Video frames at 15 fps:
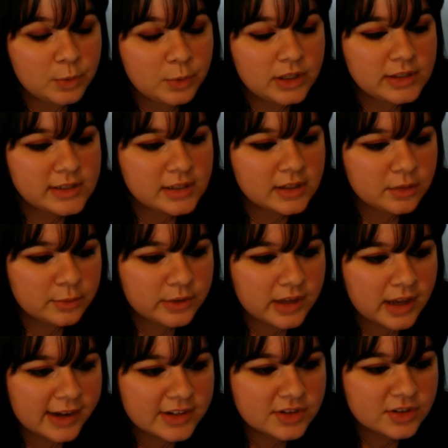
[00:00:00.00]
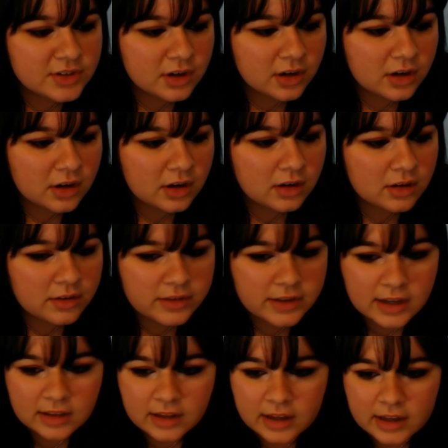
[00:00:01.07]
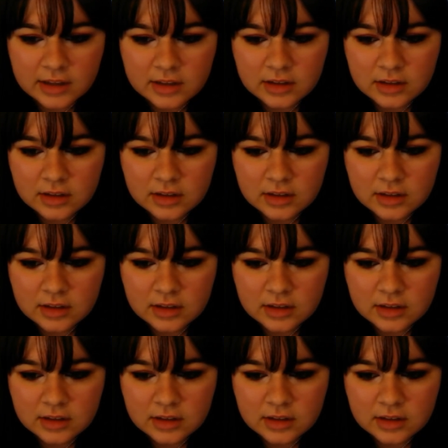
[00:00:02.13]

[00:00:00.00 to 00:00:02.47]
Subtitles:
We did a reaction to her that, like,